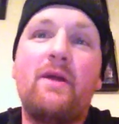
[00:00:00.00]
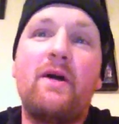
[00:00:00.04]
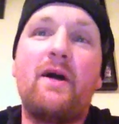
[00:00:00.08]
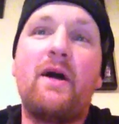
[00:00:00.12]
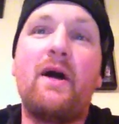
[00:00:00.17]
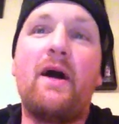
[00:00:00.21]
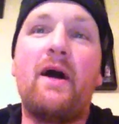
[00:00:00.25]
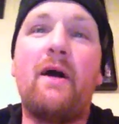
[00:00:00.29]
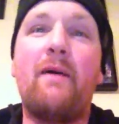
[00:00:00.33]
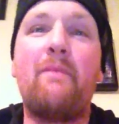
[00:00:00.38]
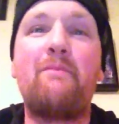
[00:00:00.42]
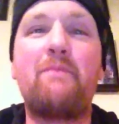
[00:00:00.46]

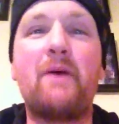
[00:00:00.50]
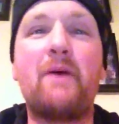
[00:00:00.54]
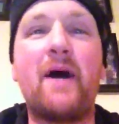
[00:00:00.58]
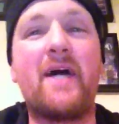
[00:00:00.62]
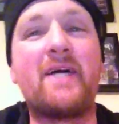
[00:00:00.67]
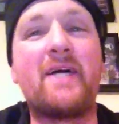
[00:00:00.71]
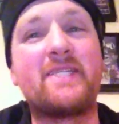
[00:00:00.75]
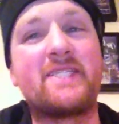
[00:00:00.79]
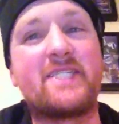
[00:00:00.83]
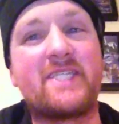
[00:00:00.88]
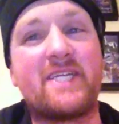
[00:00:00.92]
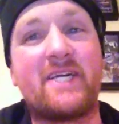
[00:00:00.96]

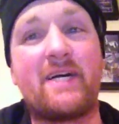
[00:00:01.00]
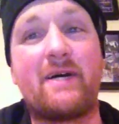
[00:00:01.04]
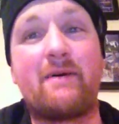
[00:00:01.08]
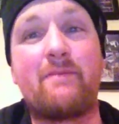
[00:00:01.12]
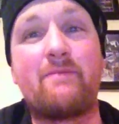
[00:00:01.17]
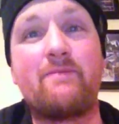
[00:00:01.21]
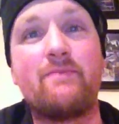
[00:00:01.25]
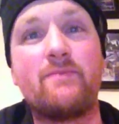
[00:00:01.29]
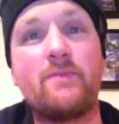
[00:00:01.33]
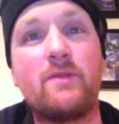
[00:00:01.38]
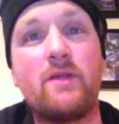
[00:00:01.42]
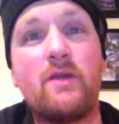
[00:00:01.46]

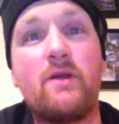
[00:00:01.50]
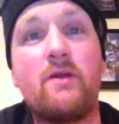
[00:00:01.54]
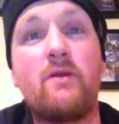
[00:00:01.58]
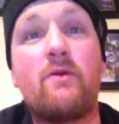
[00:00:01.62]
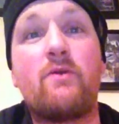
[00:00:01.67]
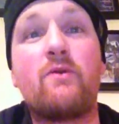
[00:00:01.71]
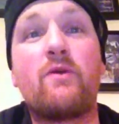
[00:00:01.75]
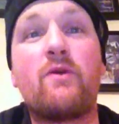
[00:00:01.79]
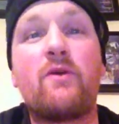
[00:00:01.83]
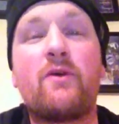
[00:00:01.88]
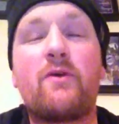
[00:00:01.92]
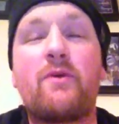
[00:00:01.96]
But
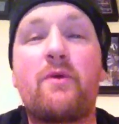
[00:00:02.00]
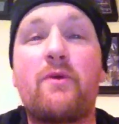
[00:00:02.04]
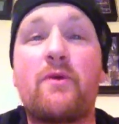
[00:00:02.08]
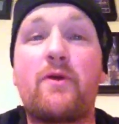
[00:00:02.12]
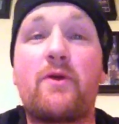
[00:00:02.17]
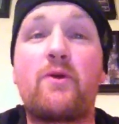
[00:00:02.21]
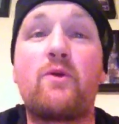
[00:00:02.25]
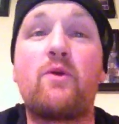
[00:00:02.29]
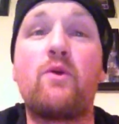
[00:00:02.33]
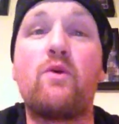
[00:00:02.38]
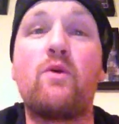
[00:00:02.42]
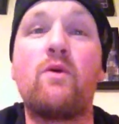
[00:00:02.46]
really,
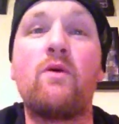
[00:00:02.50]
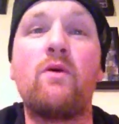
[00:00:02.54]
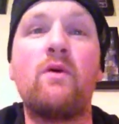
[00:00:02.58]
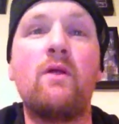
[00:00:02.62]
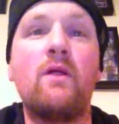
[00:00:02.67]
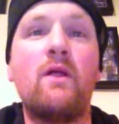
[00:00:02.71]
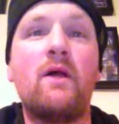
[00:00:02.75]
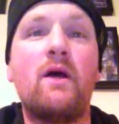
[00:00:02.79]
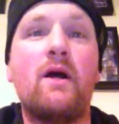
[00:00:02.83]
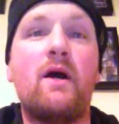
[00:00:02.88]
really cool.